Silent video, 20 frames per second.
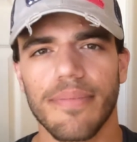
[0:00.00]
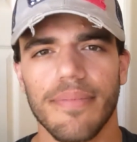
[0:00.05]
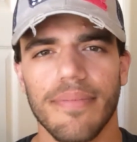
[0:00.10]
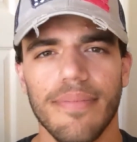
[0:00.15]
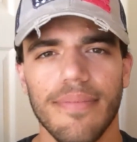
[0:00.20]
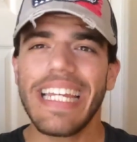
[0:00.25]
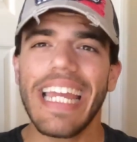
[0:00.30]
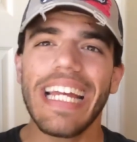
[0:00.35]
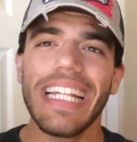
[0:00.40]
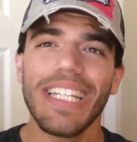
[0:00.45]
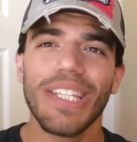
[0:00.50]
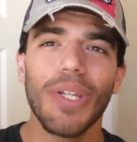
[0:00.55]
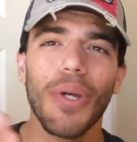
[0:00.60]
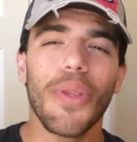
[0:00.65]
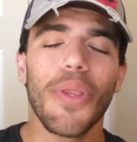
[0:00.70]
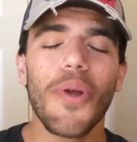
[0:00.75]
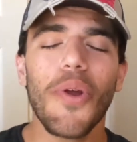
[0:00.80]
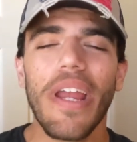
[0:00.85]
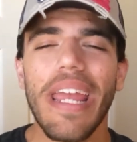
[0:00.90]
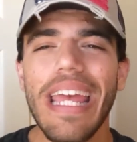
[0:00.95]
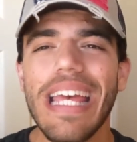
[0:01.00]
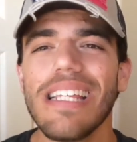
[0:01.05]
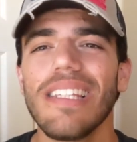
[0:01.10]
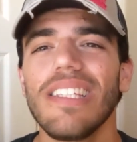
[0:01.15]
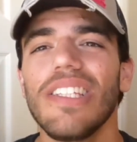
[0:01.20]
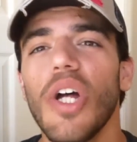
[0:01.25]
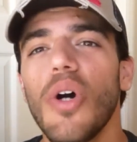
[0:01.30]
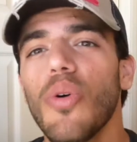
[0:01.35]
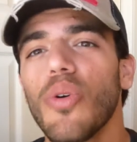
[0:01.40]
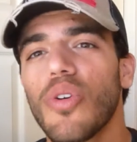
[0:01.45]
Again, so there
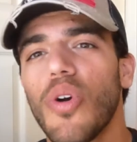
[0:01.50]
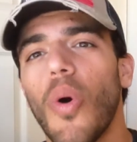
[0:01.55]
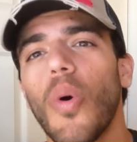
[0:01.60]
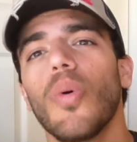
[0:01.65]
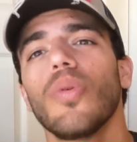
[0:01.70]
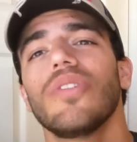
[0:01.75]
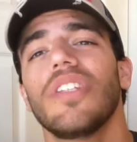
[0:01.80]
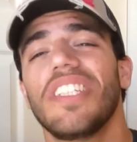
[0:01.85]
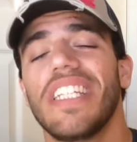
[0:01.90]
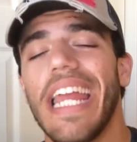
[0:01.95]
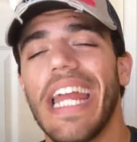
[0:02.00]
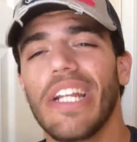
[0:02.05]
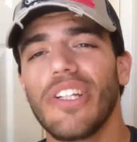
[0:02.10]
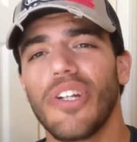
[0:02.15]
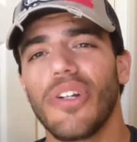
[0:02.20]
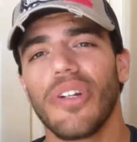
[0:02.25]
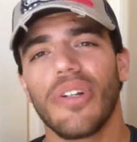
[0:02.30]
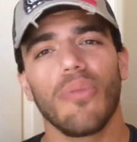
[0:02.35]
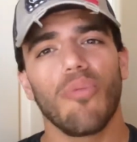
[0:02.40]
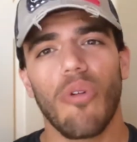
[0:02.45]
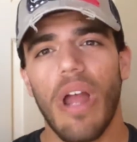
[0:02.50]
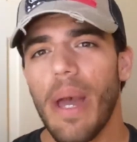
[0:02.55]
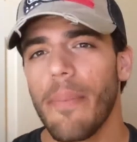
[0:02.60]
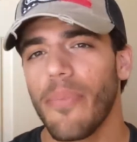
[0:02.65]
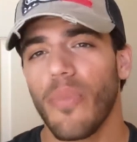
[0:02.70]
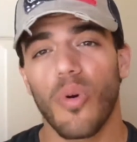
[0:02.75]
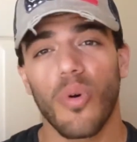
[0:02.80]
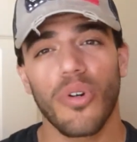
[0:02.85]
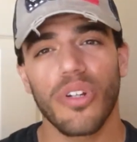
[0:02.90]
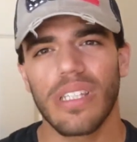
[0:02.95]
is no gold standard rep
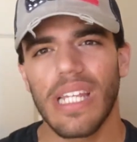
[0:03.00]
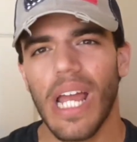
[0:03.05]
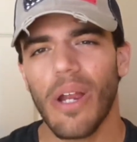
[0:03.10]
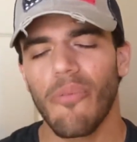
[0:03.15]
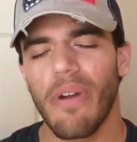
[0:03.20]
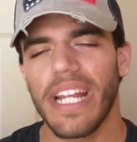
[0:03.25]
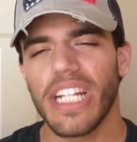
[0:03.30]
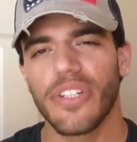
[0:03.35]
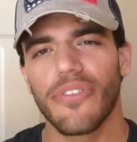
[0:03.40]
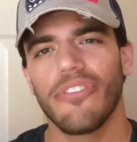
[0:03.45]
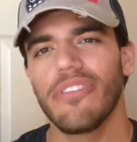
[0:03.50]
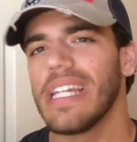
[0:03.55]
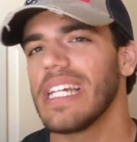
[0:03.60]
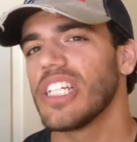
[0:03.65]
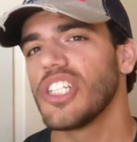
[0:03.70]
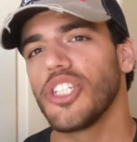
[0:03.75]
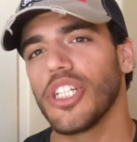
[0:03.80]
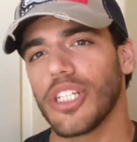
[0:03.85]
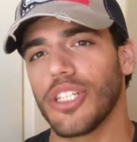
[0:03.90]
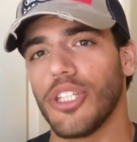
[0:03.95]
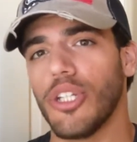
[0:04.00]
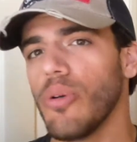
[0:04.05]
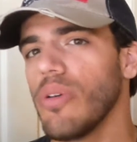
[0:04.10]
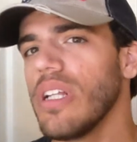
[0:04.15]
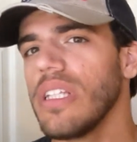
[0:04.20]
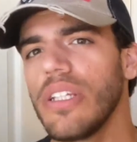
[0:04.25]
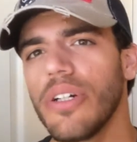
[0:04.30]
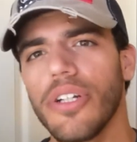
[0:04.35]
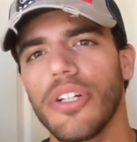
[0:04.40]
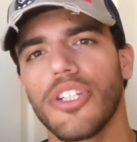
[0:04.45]
or set range for this. Just do it
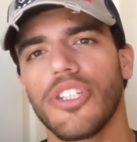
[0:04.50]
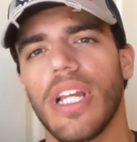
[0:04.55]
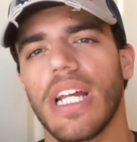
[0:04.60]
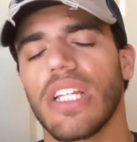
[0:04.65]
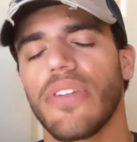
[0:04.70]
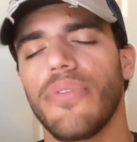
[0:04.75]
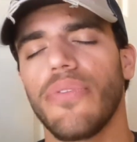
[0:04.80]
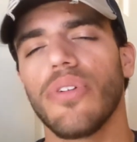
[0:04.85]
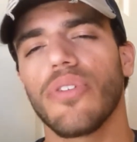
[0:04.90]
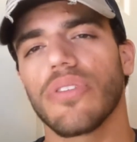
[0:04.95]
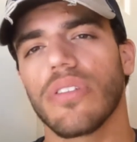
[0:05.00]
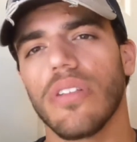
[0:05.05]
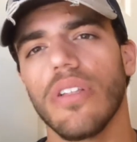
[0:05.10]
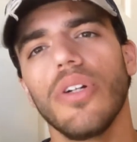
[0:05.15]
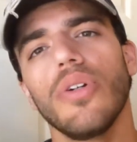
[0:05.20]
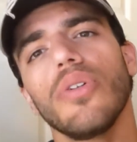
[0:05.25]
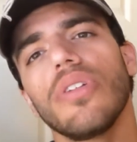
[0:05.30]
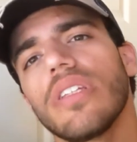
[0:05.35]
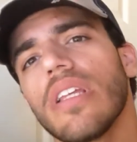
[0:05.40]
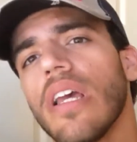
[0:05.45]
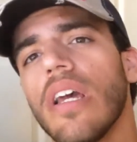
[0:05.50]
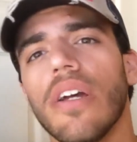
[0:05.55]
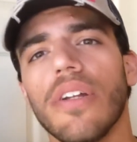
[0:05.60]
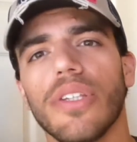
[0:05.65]
until your chest feels loose.